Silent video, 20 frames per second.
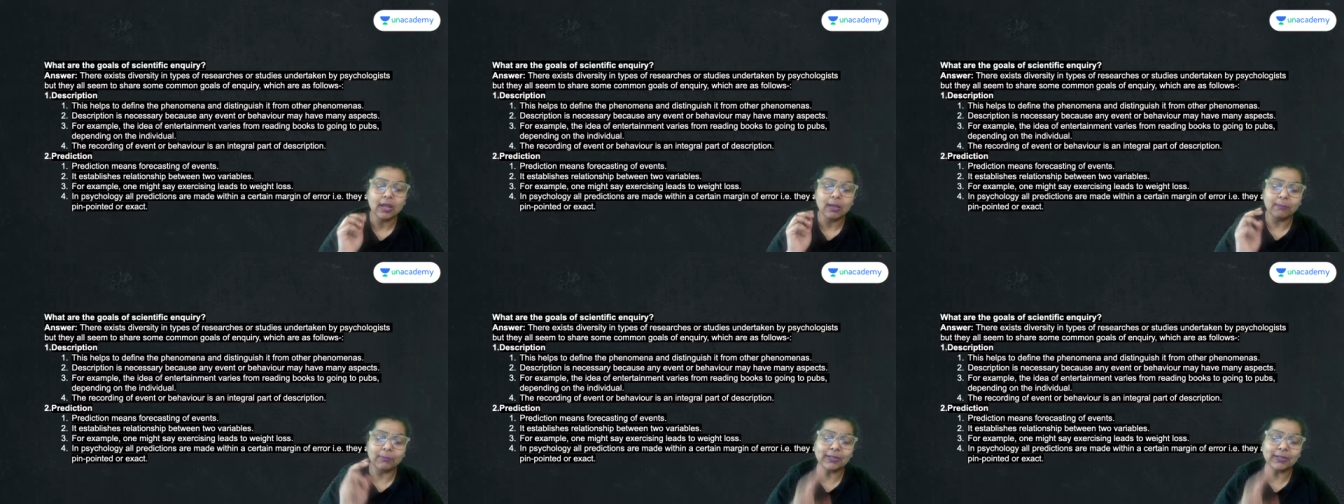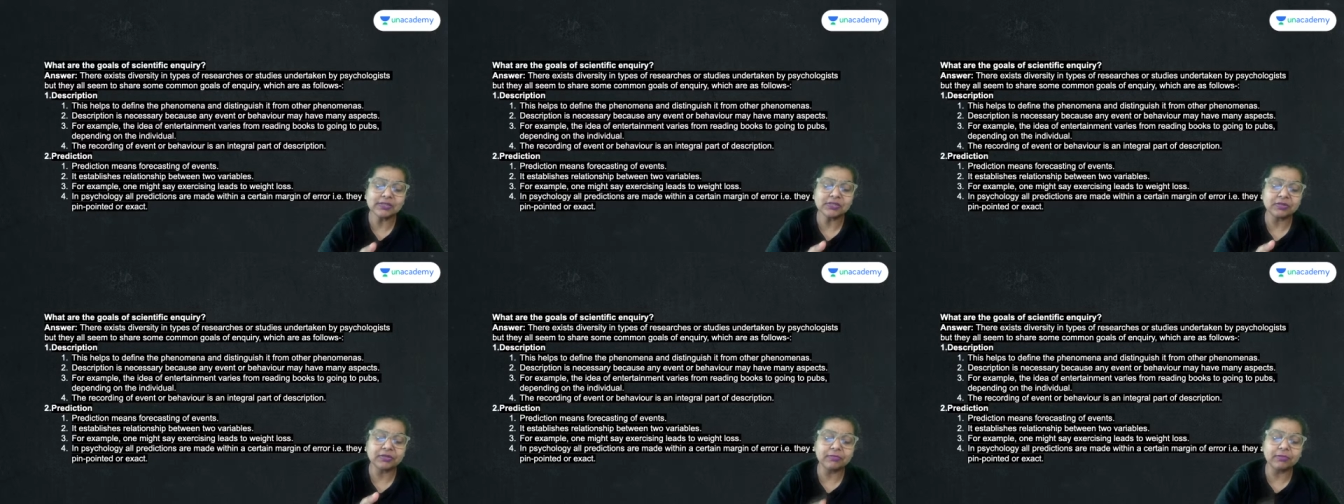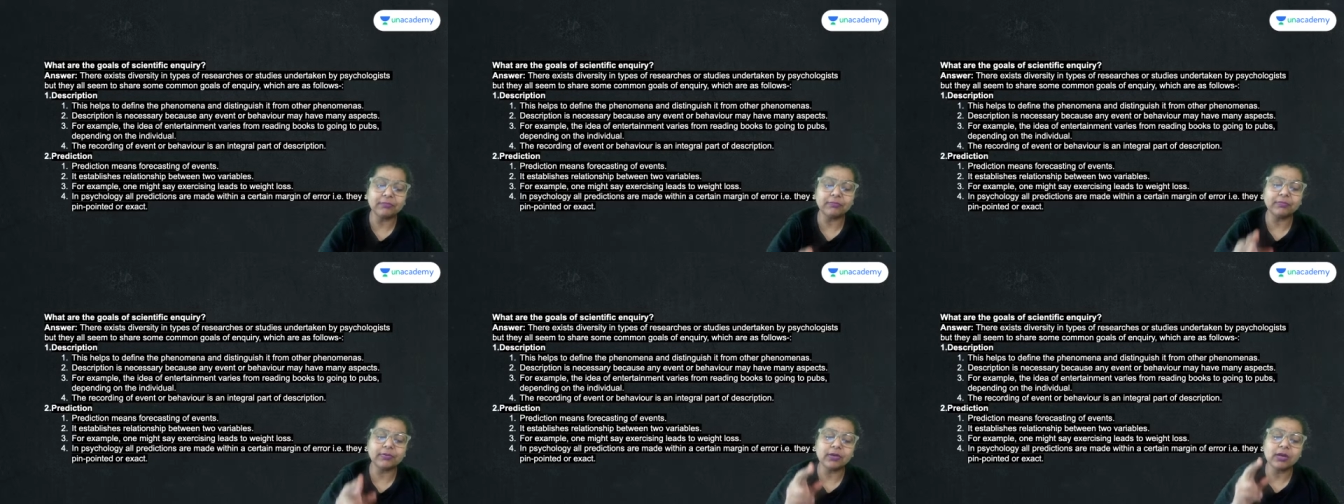please
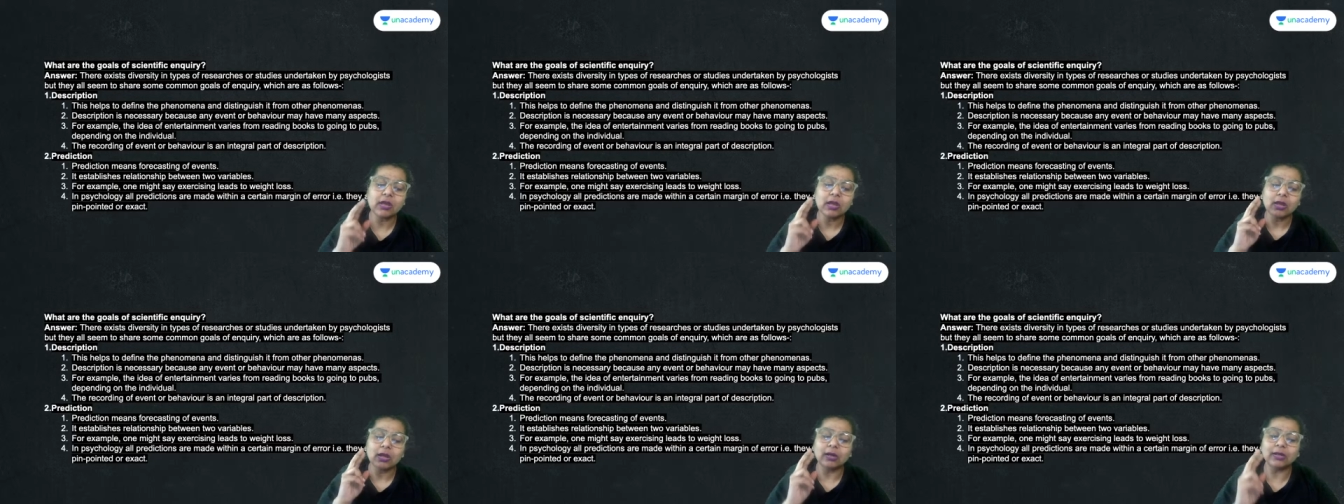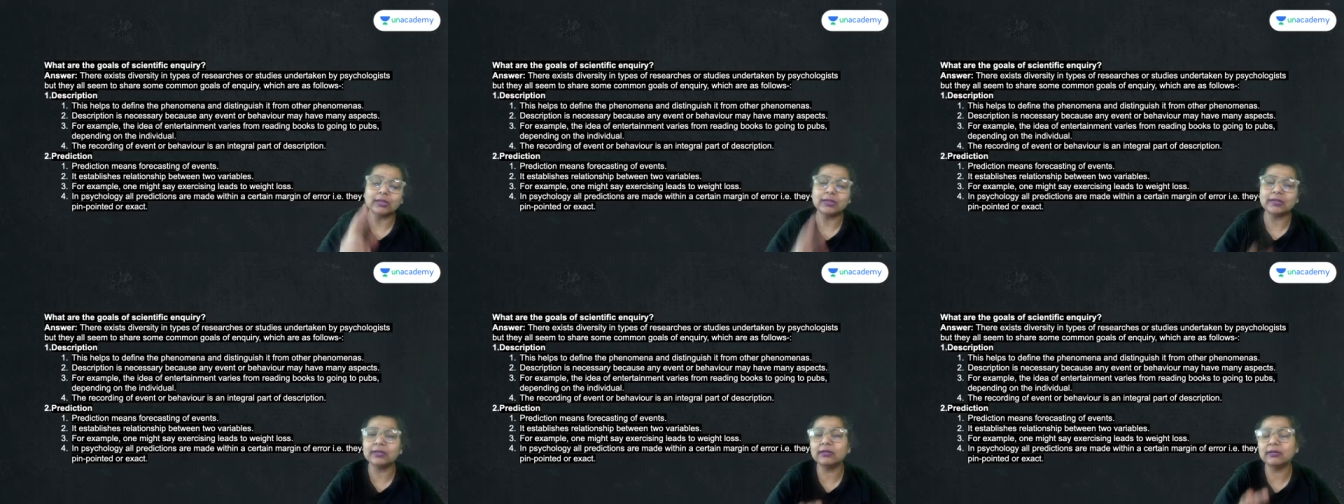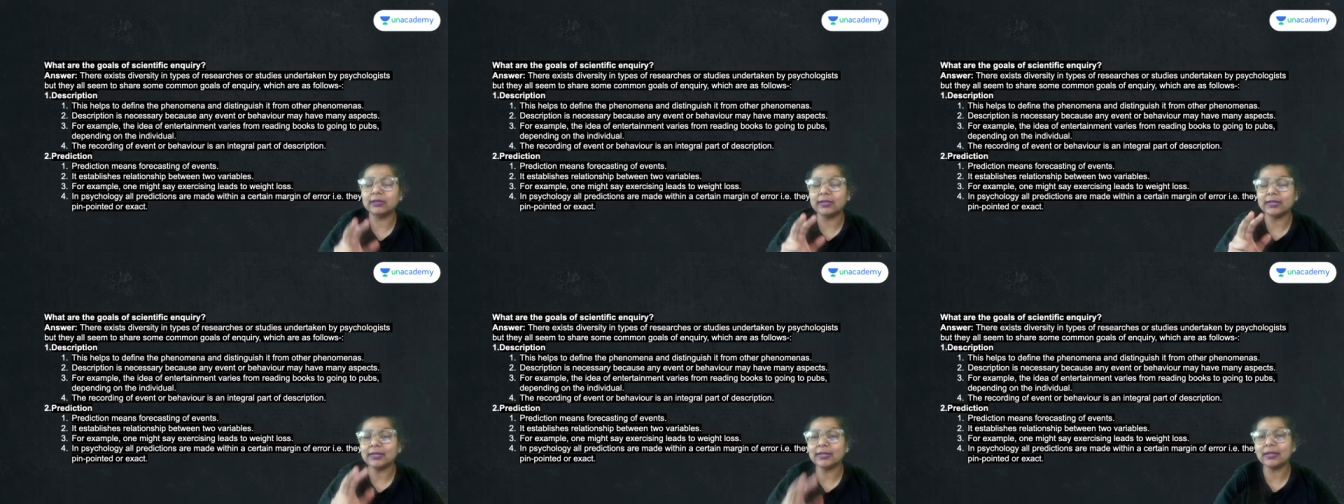remember a
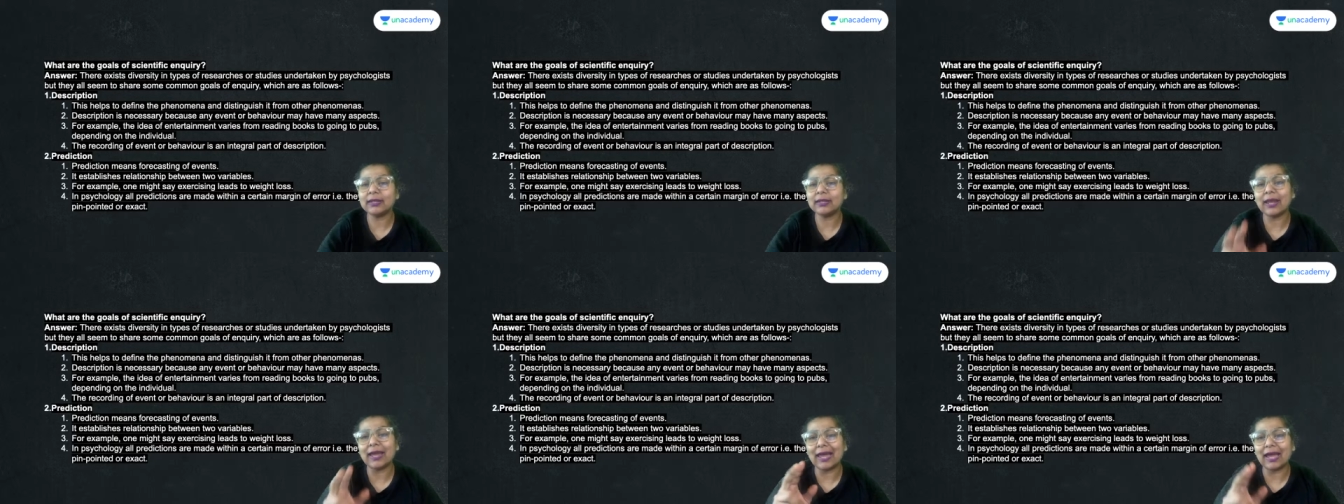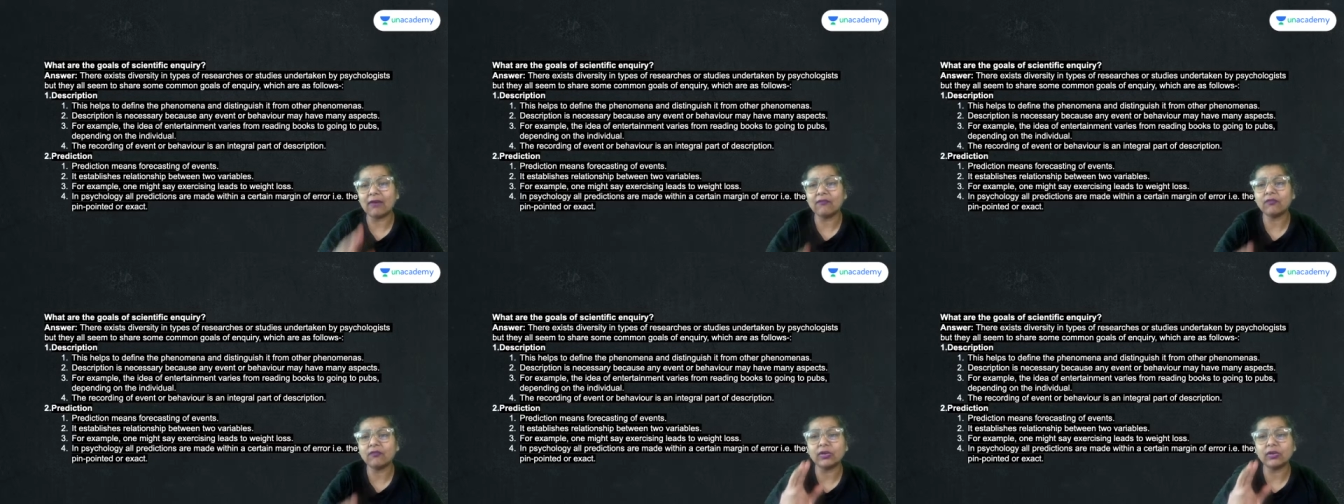theory can have